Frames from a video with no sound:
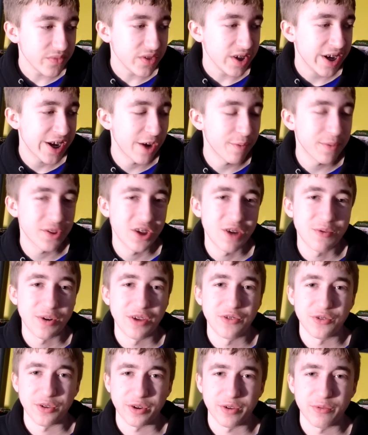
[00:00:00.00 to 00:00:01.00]
he helped me a lot when I
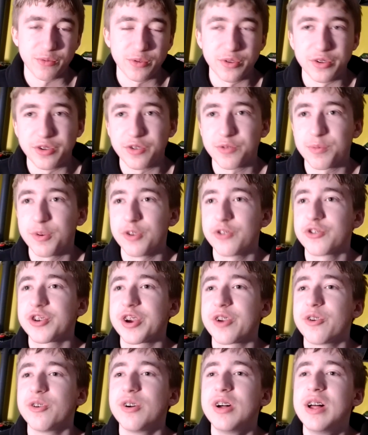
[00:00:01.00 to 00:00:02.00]
was, like, really small
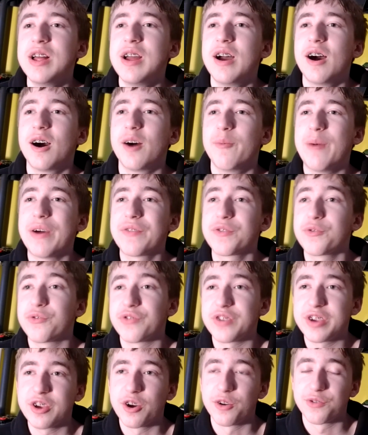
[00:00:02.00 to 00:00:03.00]
channel. Uh, Matthew
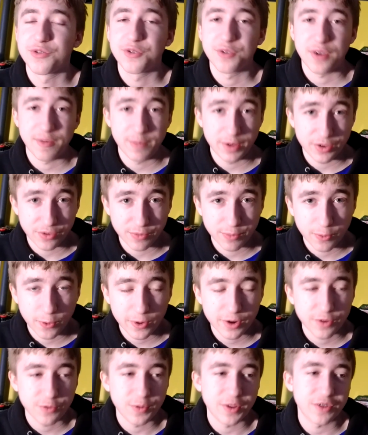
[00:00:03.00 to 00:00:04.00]
C. also gave me some
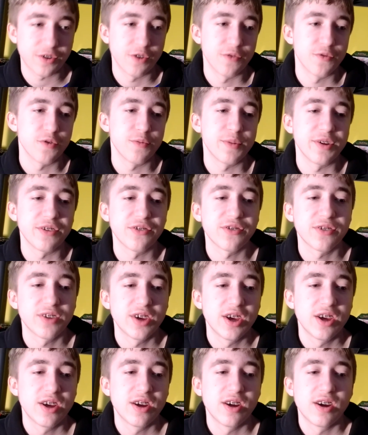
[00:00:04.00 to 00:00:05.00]
pointers, Matthew Code Rubius.
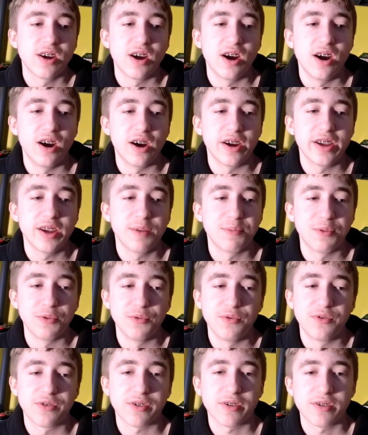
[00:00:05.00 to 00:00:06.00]
Uh, he
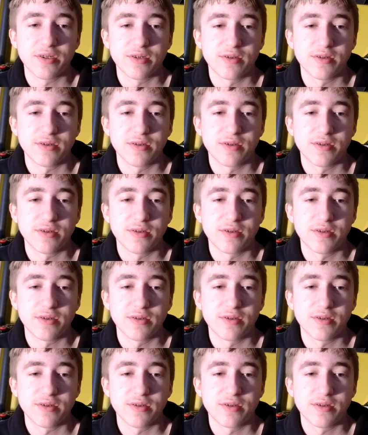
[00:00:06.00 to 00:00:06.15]
uploads...